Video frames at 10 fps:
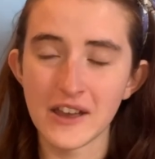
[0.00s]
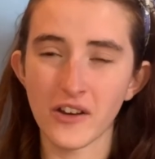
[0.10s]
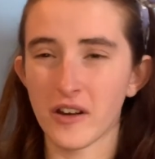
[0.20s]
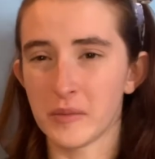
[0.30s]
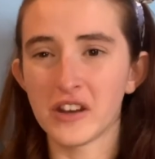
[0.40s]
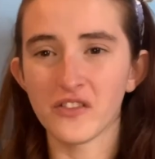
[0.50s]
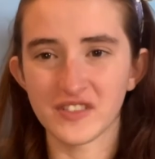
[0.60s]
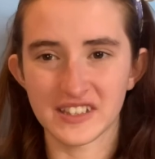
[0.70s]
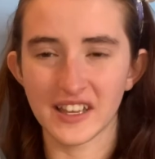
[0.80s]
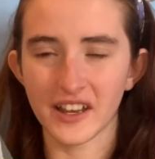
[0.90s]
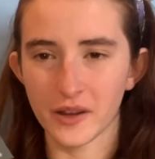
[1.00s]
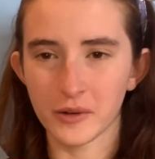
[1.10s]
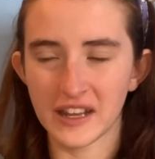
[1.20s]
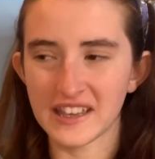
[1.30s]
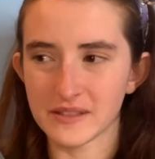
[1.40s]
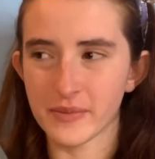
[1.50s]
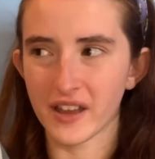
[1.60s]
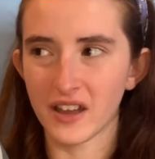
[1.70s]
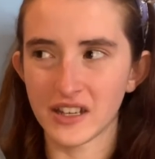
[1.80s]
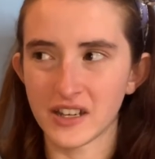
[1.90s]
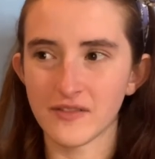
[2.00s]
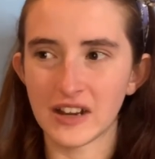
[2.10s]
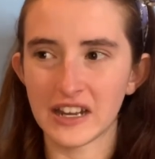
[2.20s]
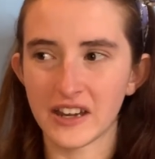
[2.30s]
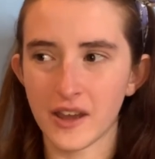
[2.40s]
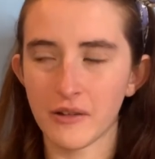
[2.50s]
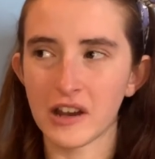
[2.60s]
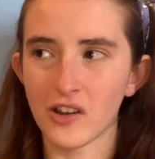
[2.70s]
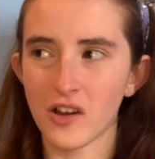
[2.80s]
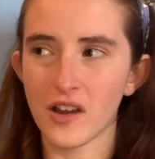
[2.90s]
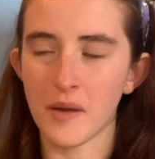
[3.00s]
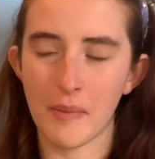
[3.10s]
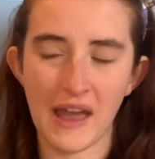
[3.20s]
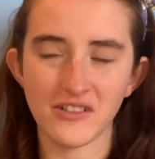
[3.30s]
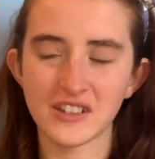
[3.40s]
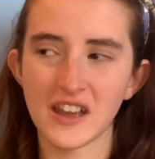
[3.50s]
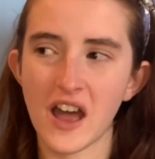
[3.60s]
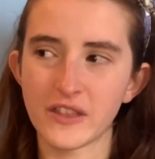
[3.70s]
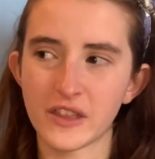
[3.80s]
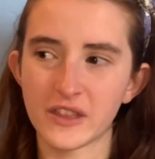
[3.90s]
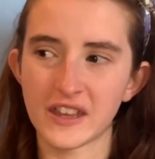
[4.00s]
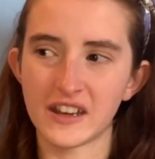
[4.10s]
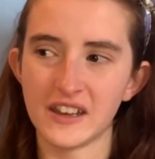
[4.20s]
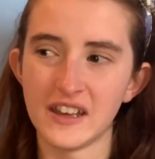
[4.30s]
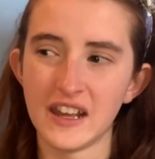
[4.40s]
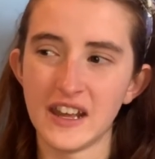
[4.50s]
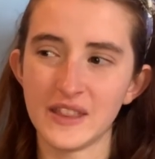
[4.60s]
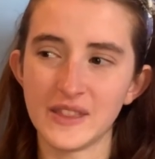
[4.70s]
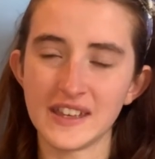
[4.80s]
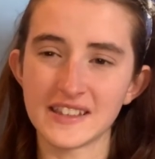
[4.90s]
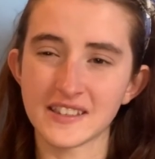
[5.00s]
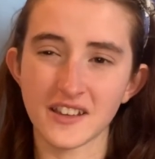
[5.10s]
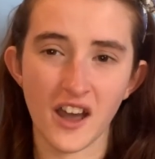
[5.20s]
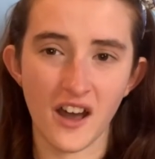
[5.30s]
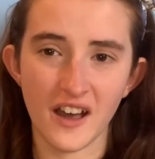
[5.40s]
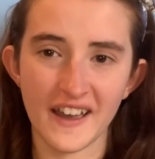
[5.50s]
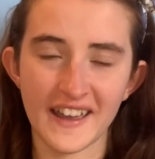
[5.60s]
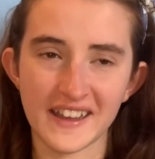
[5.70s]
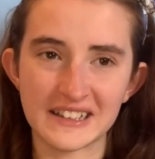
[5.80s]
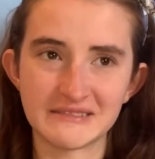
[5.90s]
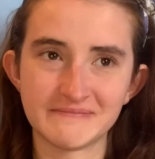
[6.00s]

I mean, obviously I know what it is, but I don't really know a lot about it other than this guy.